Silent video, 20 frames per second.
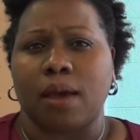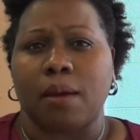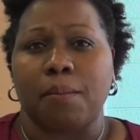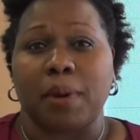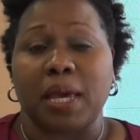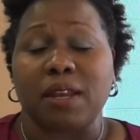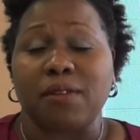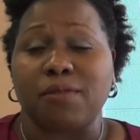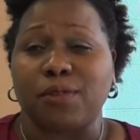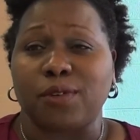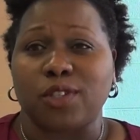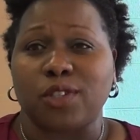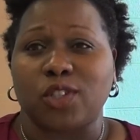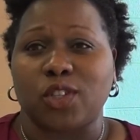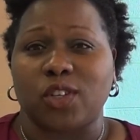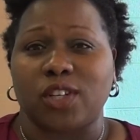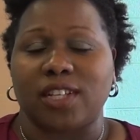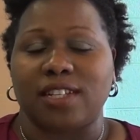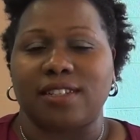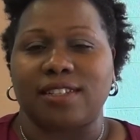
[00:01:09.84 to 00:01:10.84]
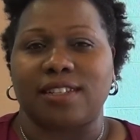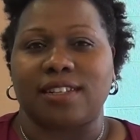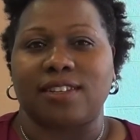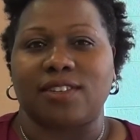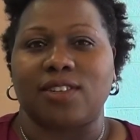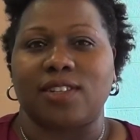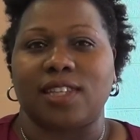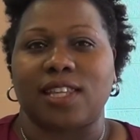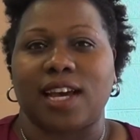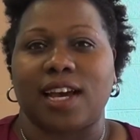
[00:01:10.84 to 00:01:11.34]
painful joints and
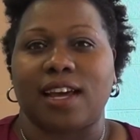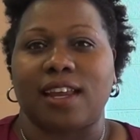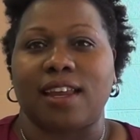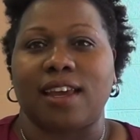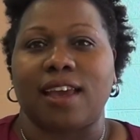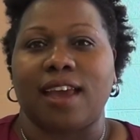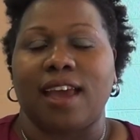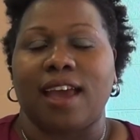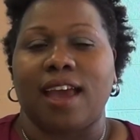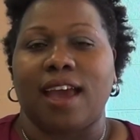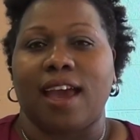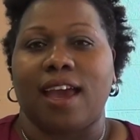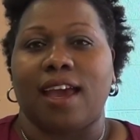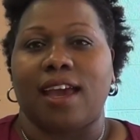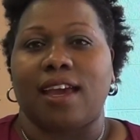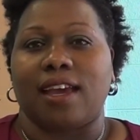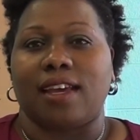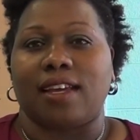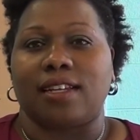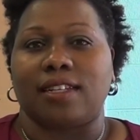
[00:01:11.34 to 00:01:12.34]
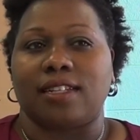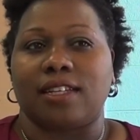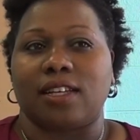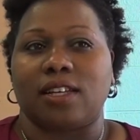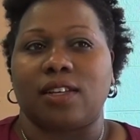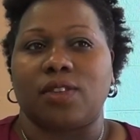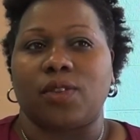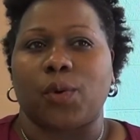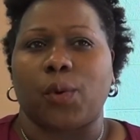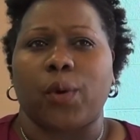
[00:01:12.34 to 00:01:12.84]
all that, and
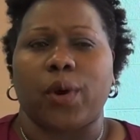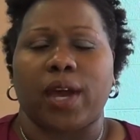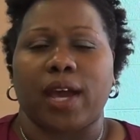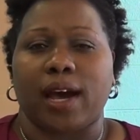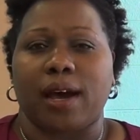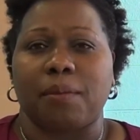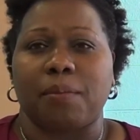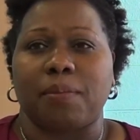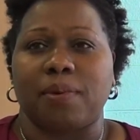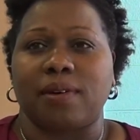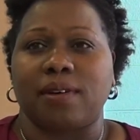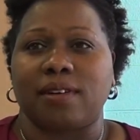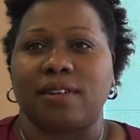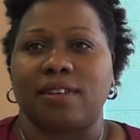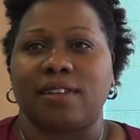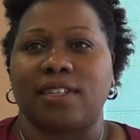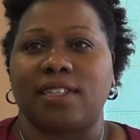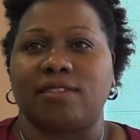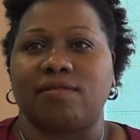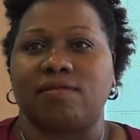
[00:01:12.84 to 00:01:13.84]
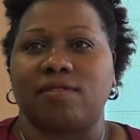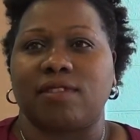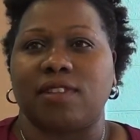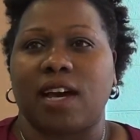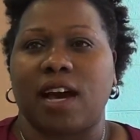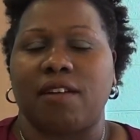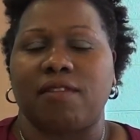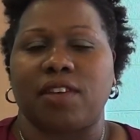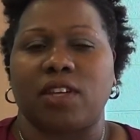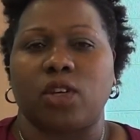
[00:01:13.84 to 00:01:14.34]
throwing up and
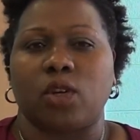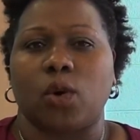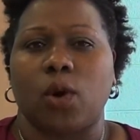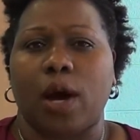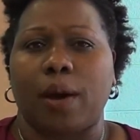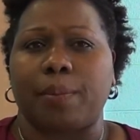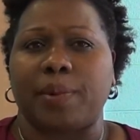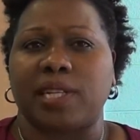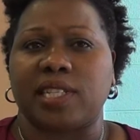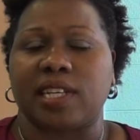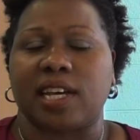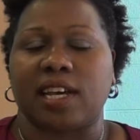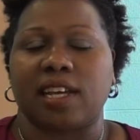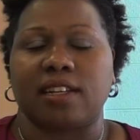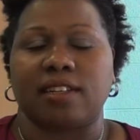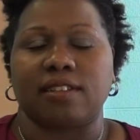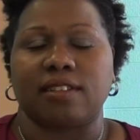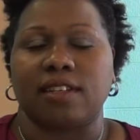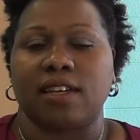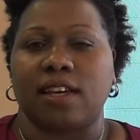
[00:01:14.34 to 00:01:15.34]
having no appetite,